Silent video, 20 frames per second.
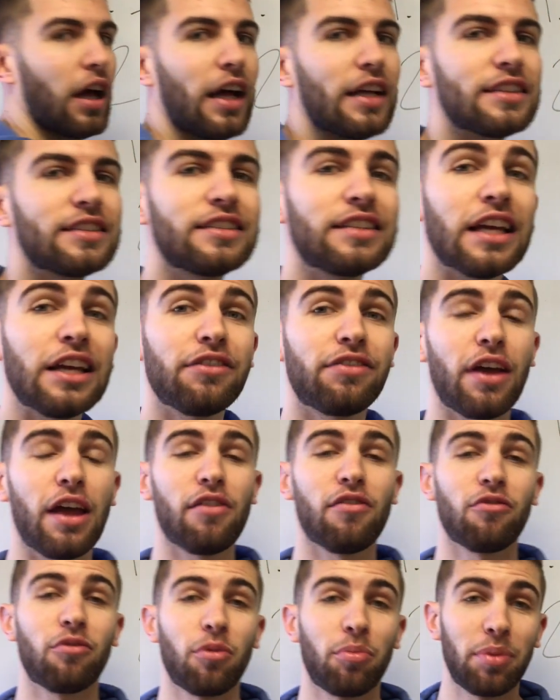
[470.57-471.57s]
A safe
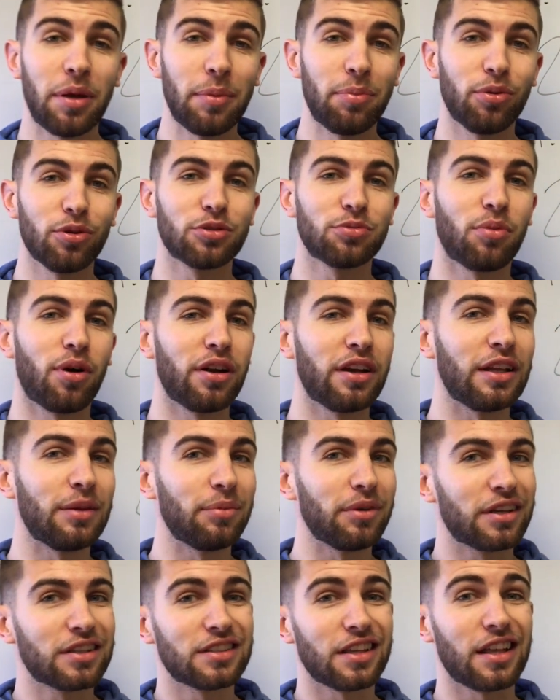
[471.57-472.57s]
haven for people's money,
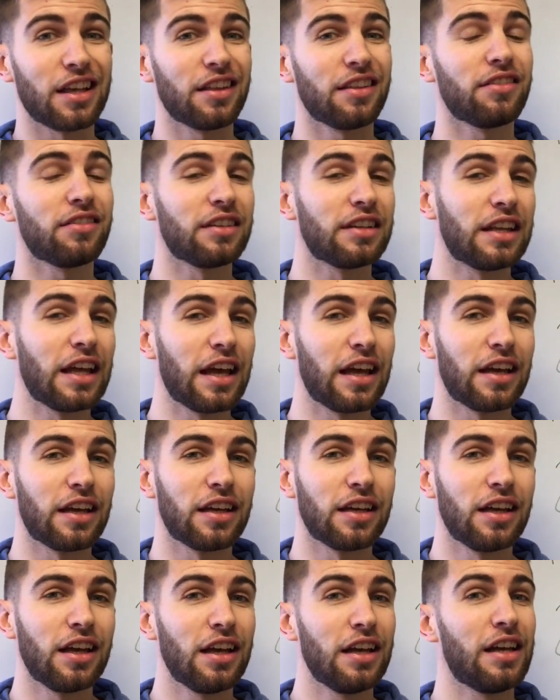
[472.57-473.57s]
because at the end of the
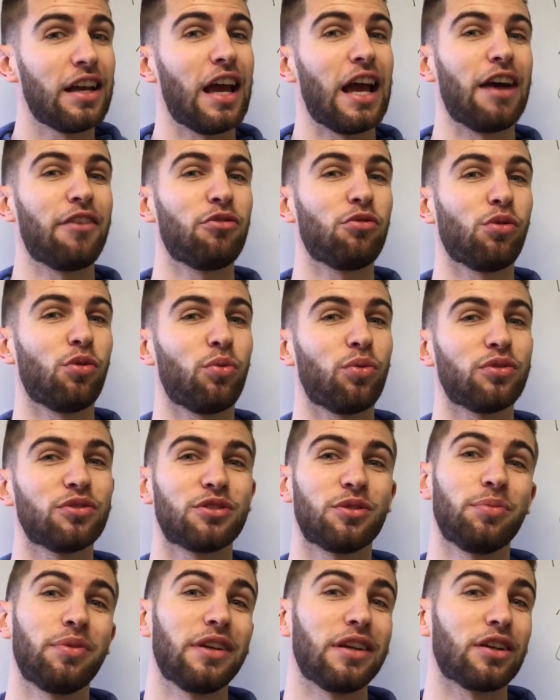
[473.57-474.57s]
day, everyone
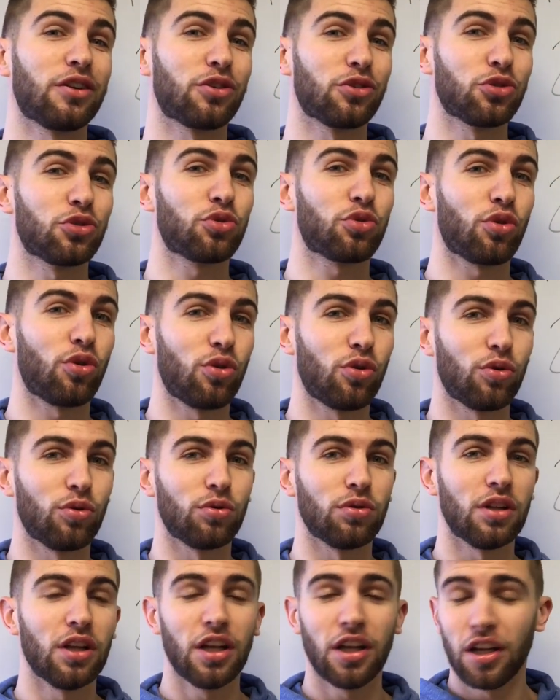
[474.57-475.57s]
wants to be in
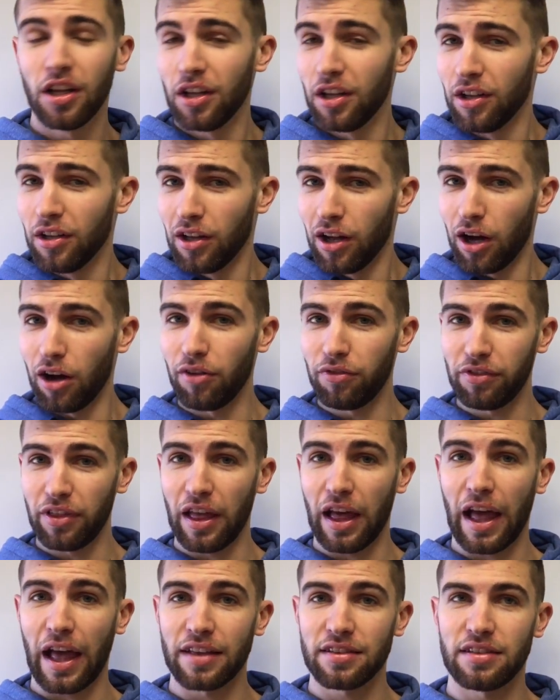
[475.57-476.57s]
control of
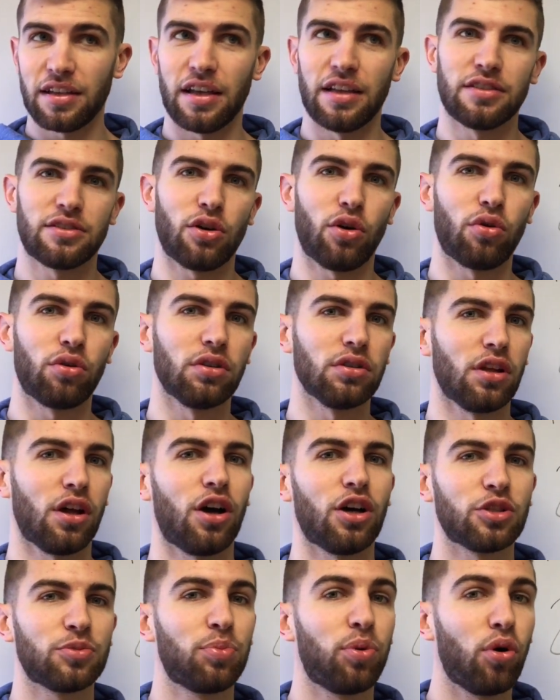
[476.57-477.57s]
their assets, or a
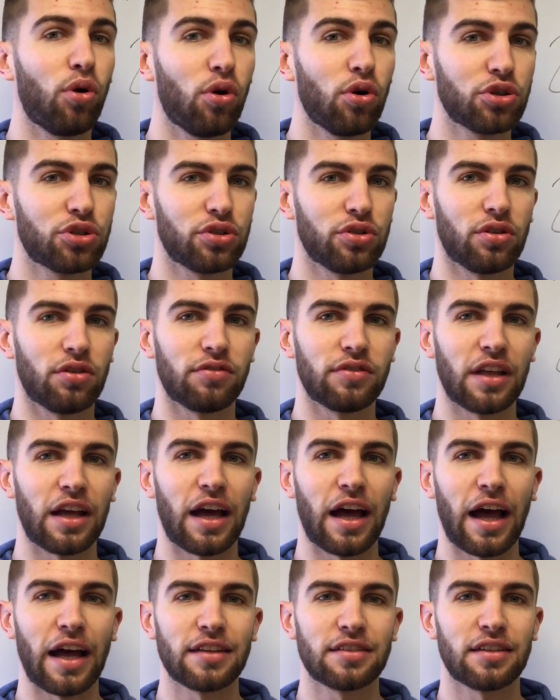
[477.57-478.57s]
large portion of
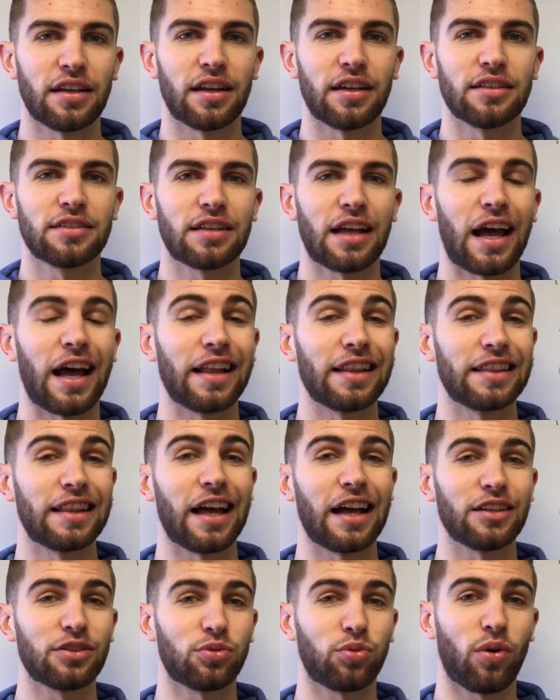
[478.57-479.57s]
their assets, and
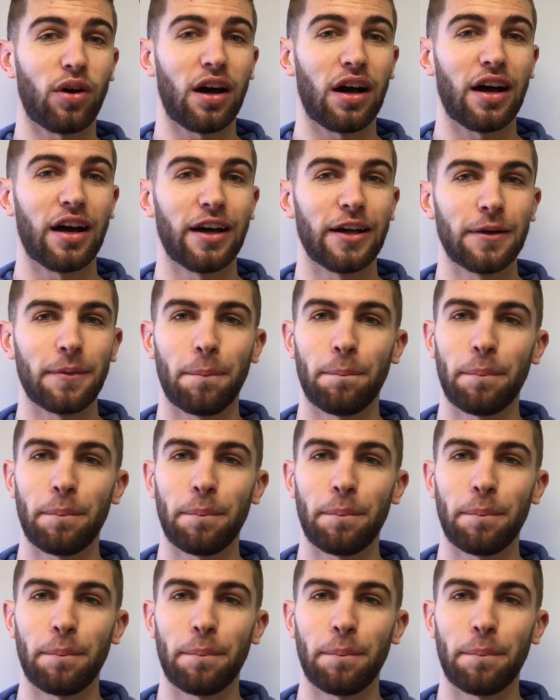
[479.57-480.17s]
that's why